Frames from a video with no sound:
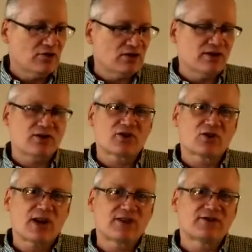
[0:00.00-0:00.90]
Jesus
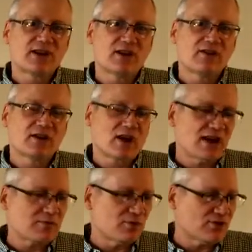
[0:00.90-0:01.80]
Christ said in the
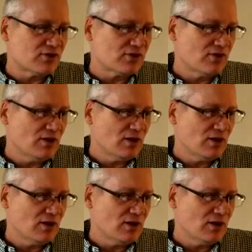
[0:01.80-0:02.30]
Gospels,